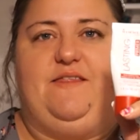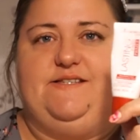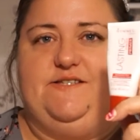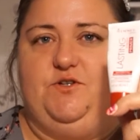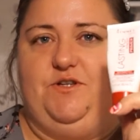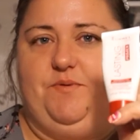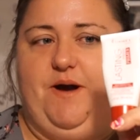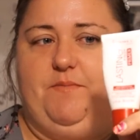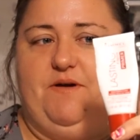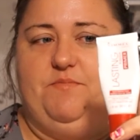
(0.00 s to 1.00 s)
this is the only
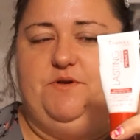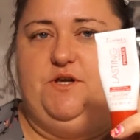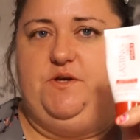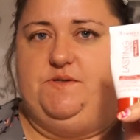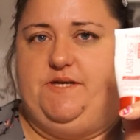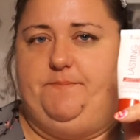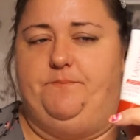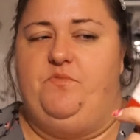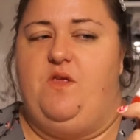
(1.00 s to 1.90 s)
primer I've been using.